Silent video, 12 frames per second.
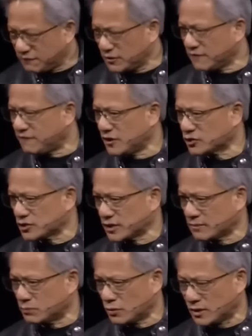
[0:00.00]
is a fully
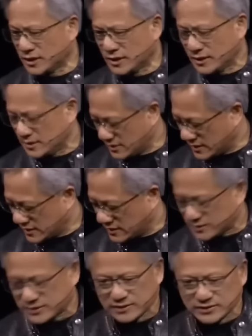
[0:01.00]
functioning board.
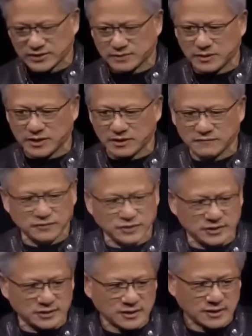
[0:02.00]
And I'll just be
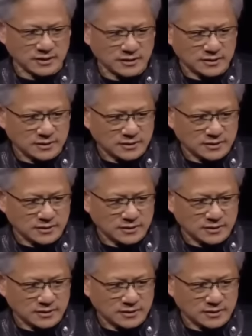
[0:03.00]
careful here.